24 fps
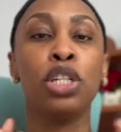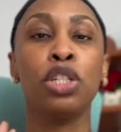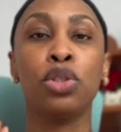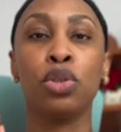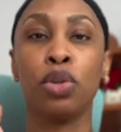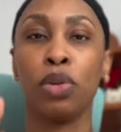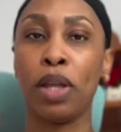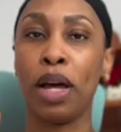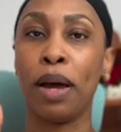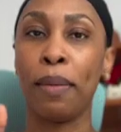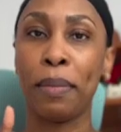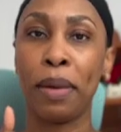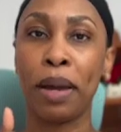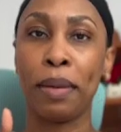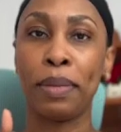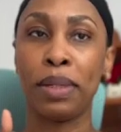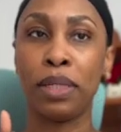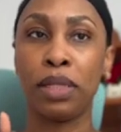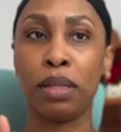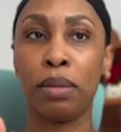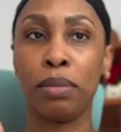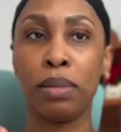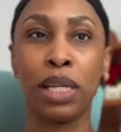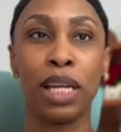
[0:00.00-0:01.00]
So that might be
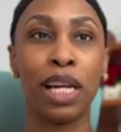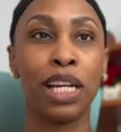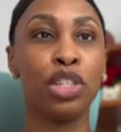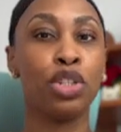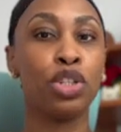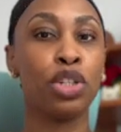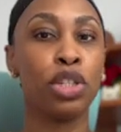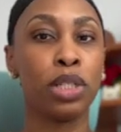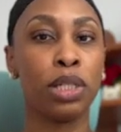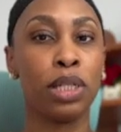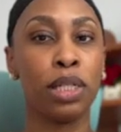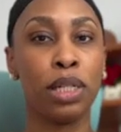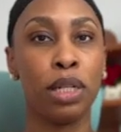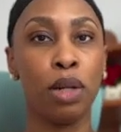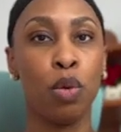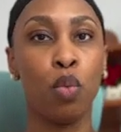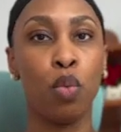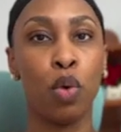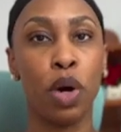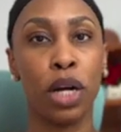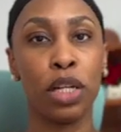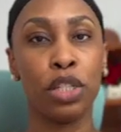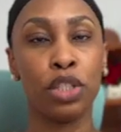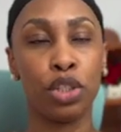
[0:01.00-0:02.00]
something. I just didn't
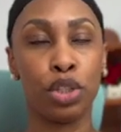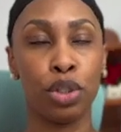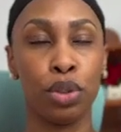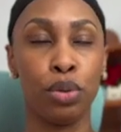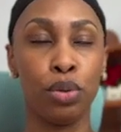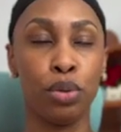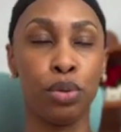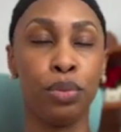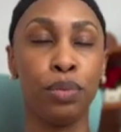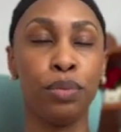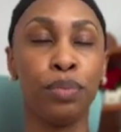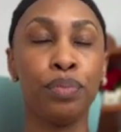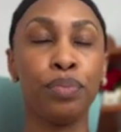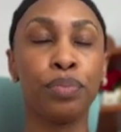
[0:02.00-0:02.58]
want to